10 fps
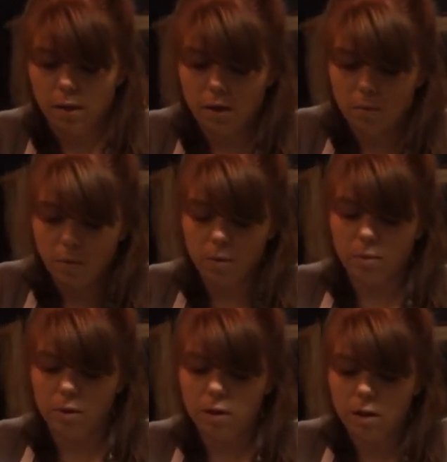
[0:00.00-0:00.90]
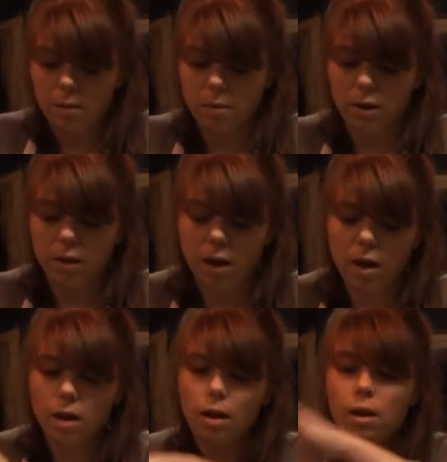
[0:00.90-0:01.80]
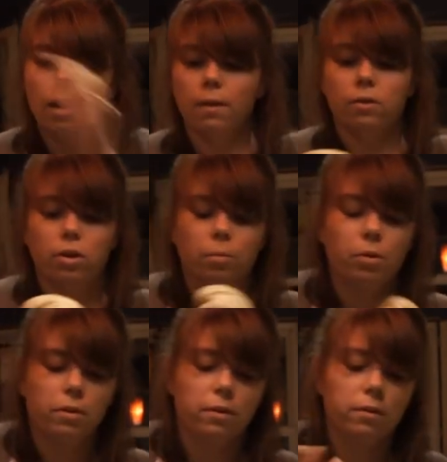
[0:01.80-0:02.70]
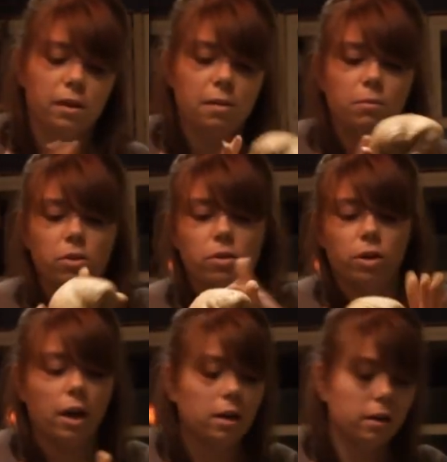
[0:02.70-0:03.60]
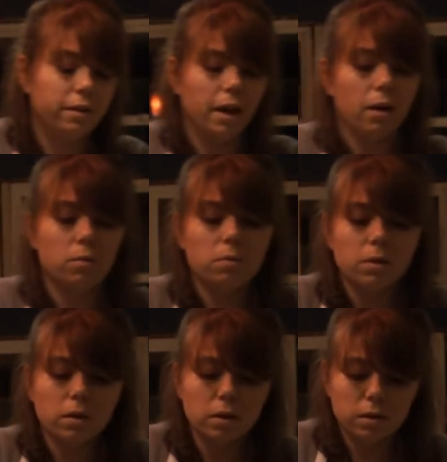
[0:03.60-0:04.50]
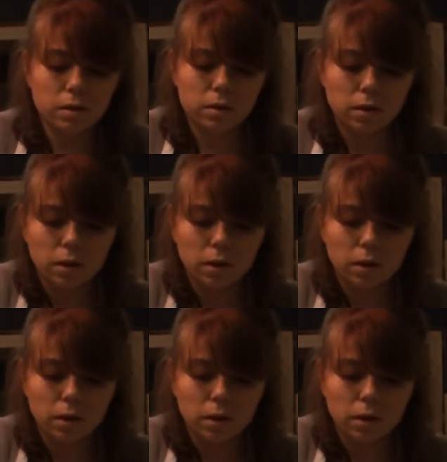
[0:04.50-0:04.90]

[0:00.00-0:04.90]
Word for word: then one more time like that. Then you're going to put the seam that you created downwards.